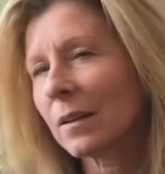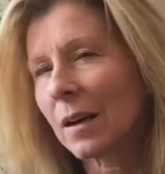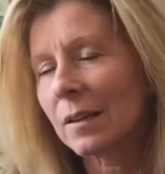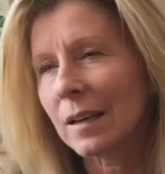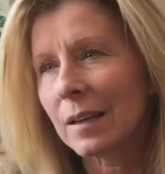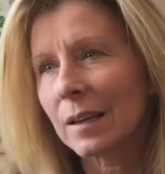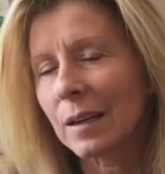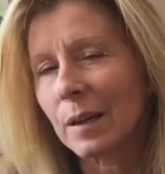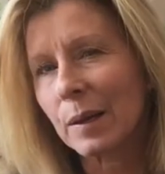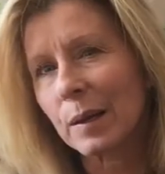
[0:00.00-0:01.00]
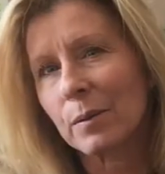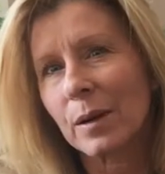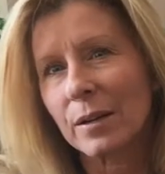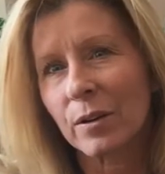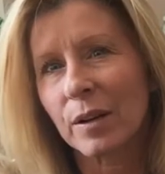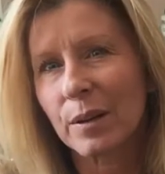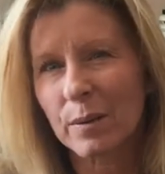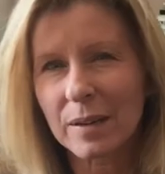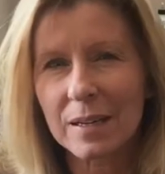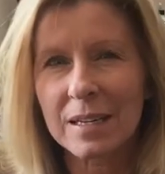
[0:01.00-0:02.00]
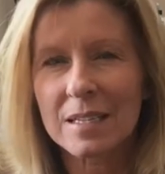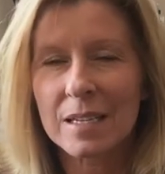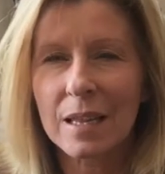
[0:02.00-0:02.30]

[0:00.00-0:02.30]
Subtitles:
a lot lately is surrendering to